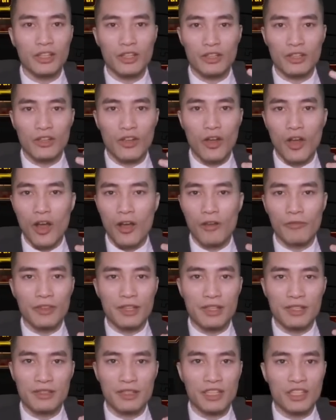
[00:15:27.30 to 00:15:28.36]

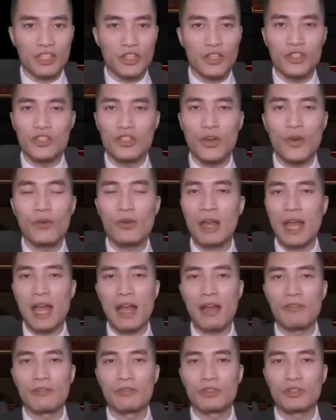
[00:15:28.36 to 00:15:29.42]
obviously you don't have
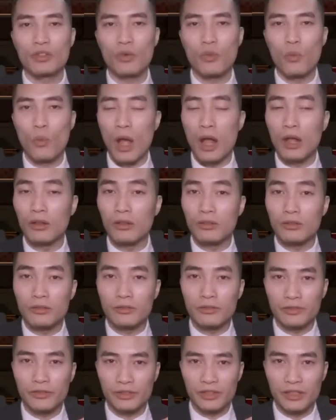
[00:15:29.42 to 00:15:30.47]
12
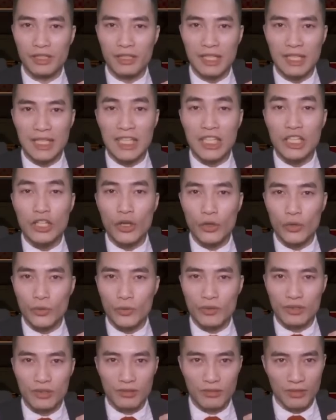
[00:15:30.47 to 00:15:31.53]

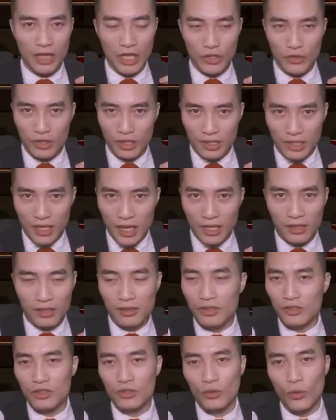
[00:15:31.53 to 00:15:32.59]
egos that you can get in the
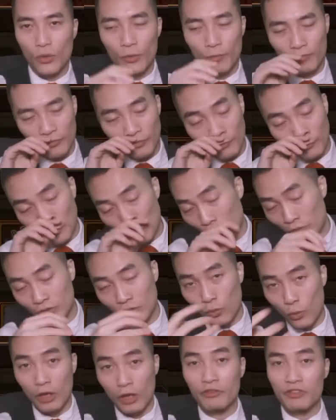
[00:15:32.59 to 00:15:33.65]
store for your
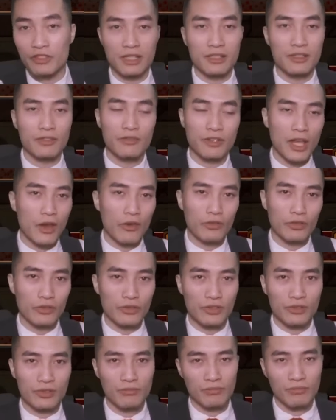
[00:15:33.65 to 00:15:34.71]
12 sets of
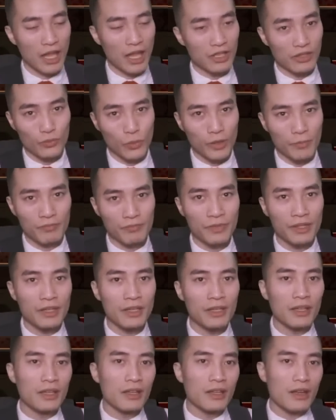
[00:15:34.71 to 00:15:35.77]
characters. That's one.
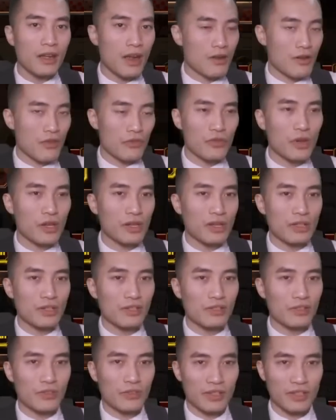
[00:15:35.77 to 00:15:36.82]
Another one
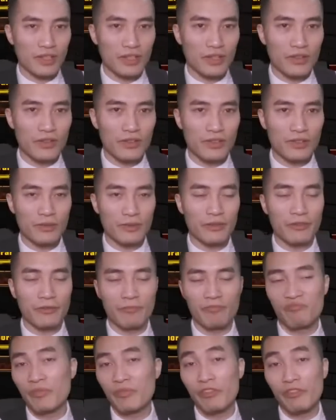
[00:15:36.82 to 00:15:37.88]
is your sinners.
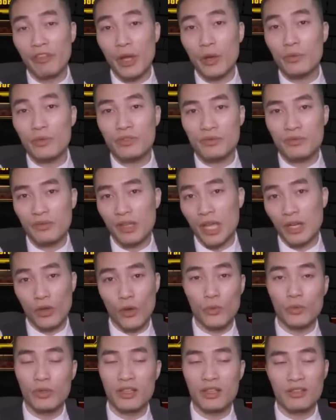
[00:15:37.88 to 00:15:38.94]
Faust and
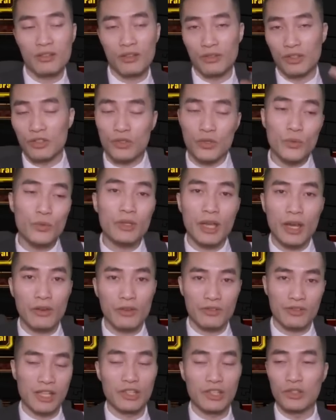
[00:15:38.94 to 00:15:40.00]
Otis are the two characters
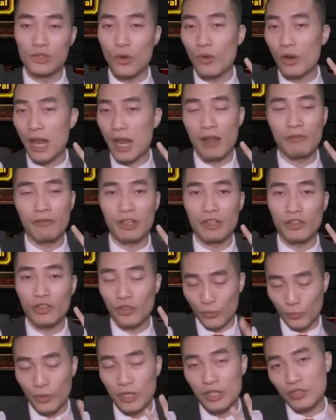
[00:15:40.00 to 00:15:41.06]
that don't have a
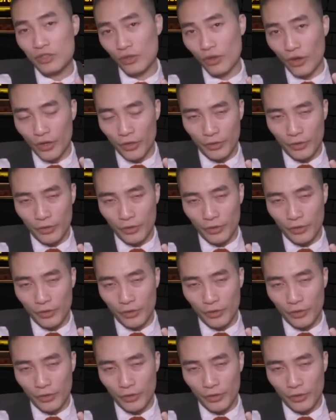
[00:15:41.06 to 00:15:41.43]
3-star